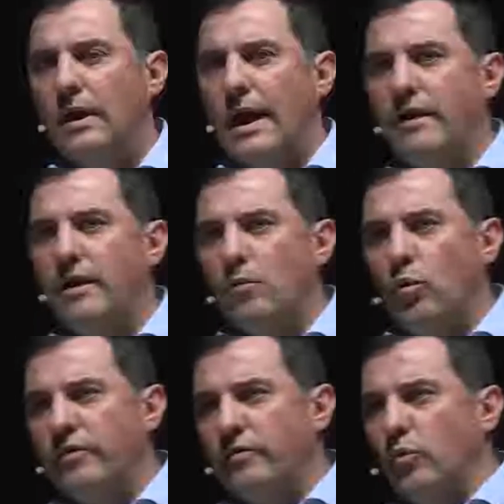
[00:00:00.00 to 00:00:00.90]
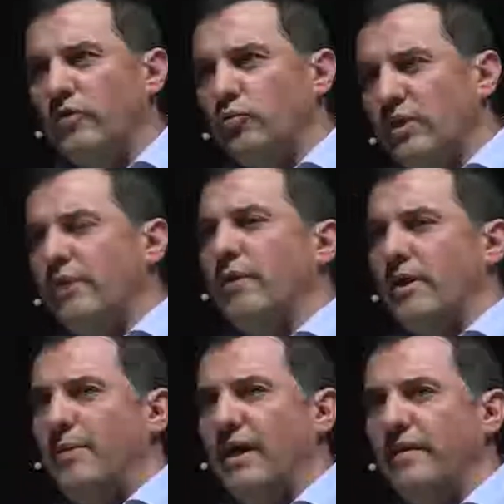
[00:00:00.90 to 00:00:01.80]
And what's really great
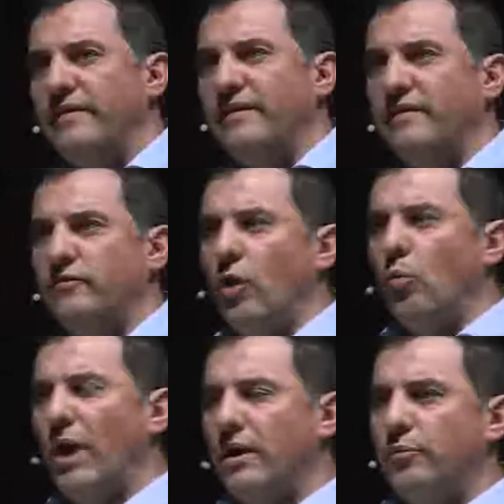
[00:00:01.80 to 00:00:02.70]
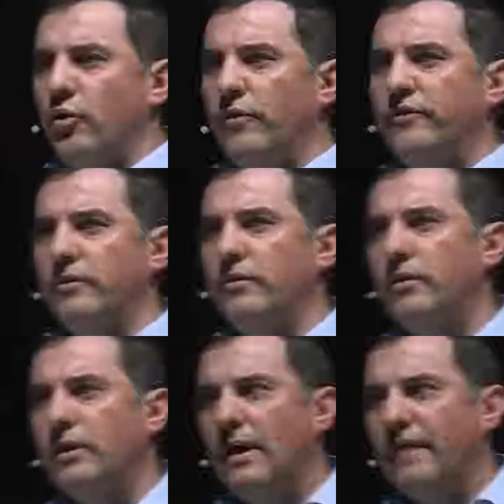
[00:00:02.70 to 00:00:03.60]
about this is it's not one
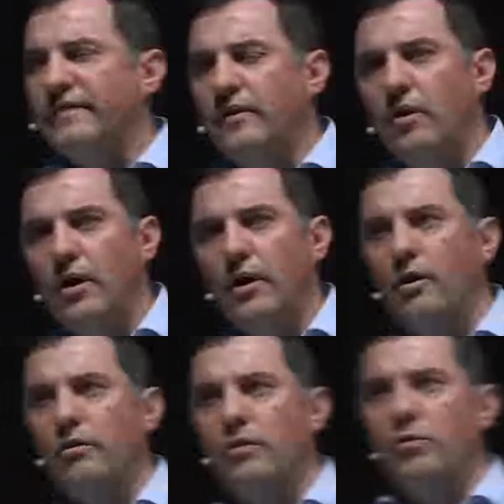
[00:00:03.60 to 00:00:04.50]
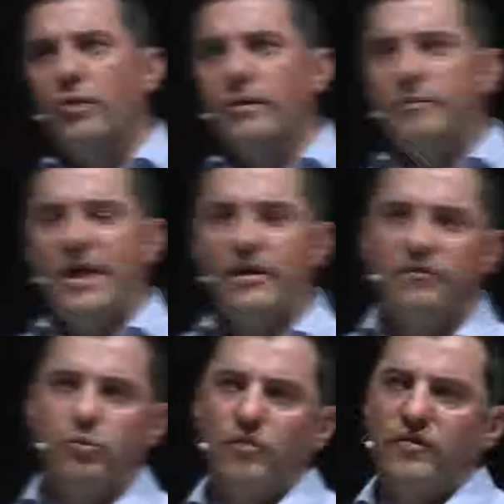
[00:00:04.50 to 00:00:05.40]
person, a CIO or a head
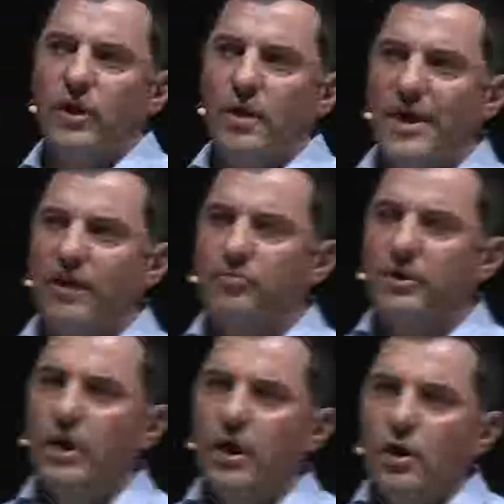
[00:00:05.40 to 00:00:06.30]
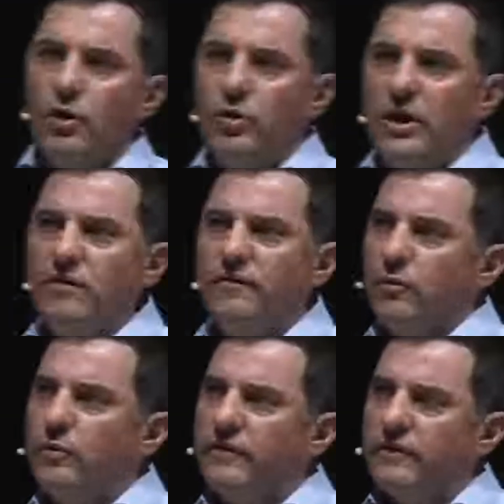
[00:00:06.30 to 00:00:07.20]
of portfolio management, who
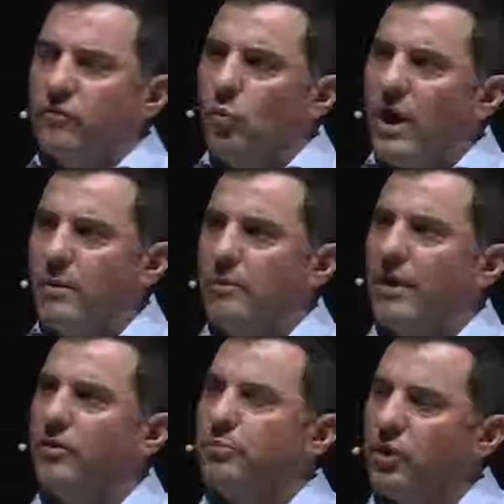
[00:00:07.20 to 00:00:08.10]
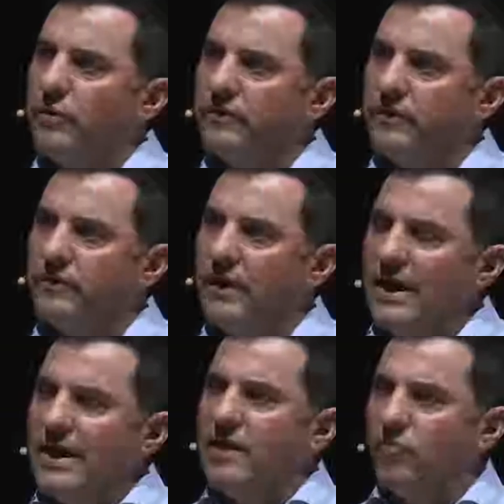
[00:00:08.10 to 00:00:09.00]
influences the way we run the process.
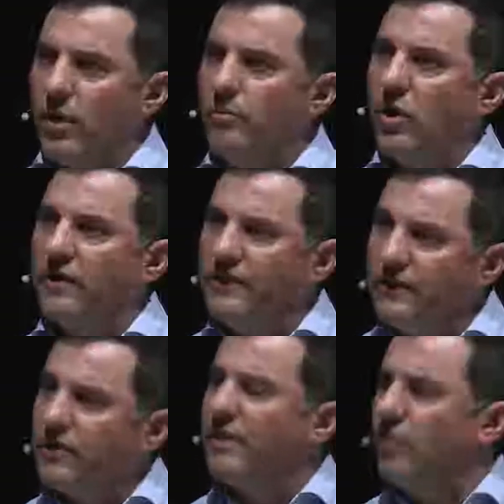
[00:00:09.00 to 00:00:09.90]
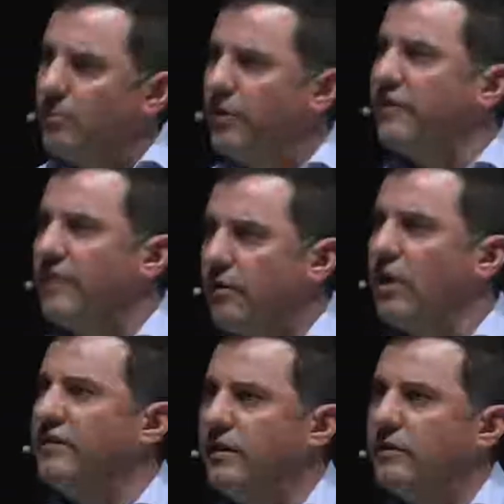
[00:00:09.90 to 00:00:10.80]
Everyone buys in, so everyone brings their
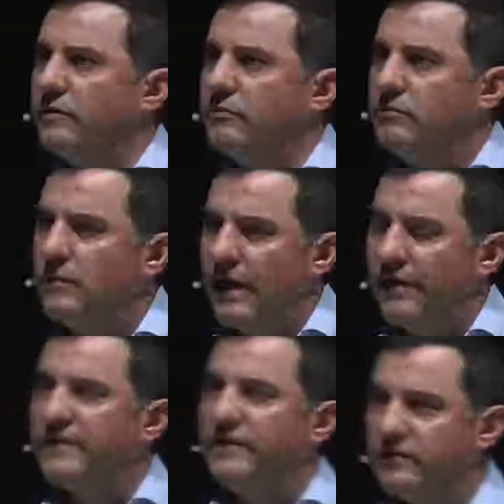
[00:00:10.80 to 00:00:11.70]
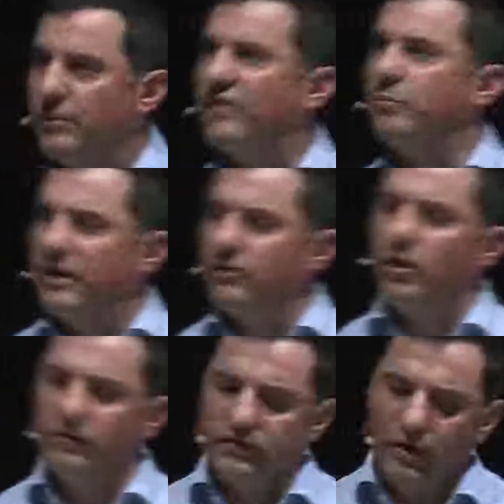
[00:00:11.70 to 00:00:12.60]
ideas, and the system gets better
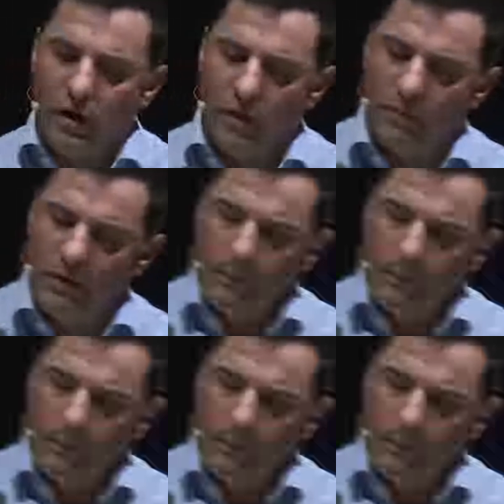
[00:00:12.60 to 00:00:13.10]
over time.